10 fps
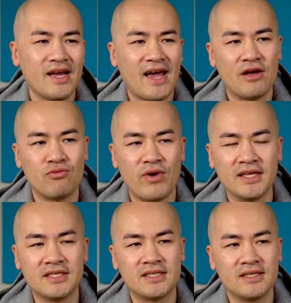add
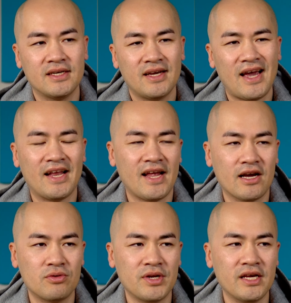rents, add
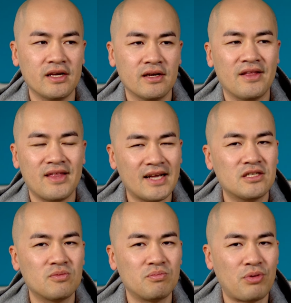equity, and
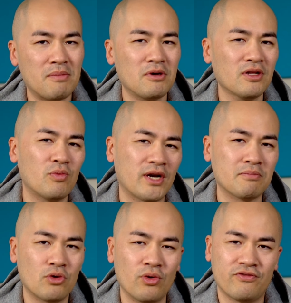that's primarily what
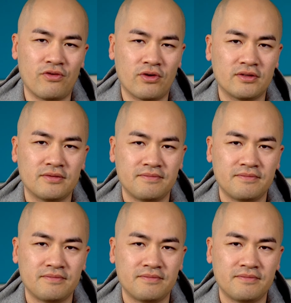I'm going for.